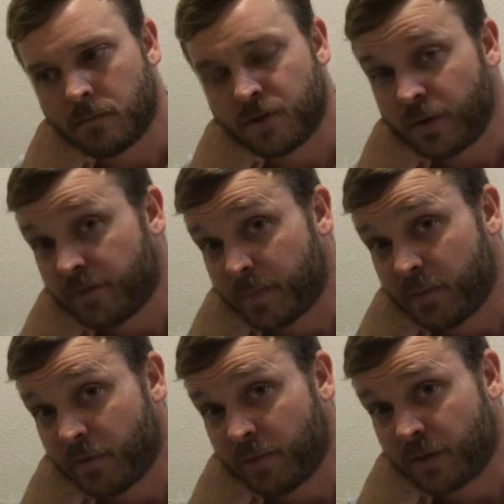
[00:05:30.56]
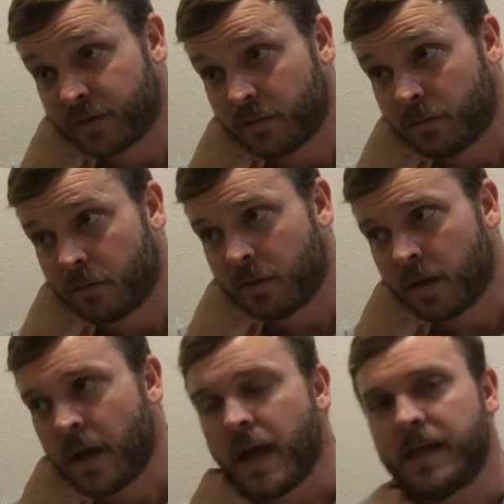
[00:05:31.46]
Two different people have built them.
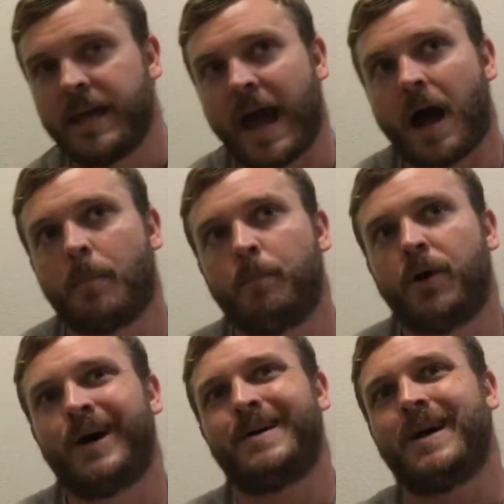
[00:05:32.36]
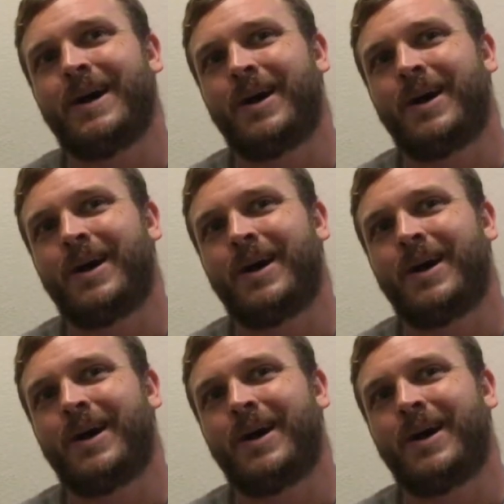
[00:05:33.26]
Yeah, but